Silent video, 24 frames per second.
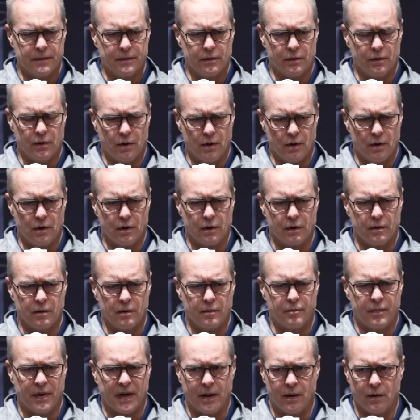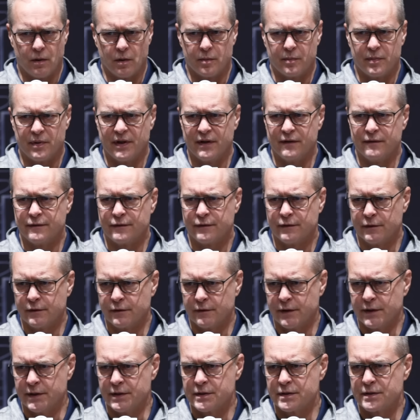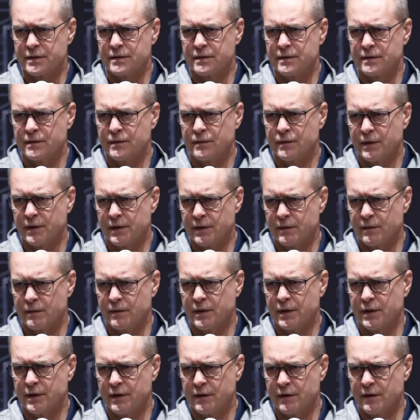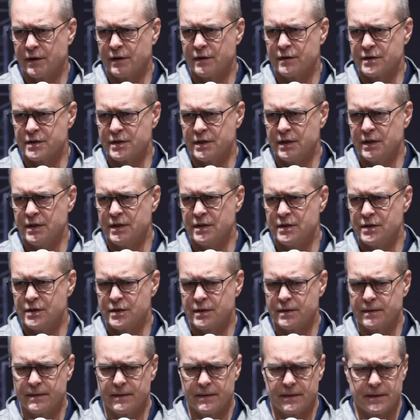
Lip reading: long power play flurries where you're under siege.